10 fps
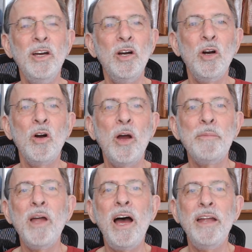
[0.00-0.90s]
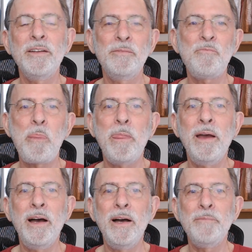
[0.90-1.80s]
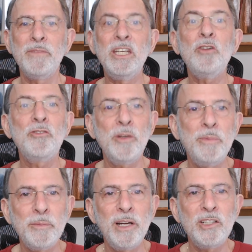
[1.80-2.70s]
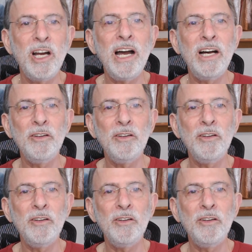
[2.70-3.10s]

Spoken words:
Or I'm not guilt-tripping my child,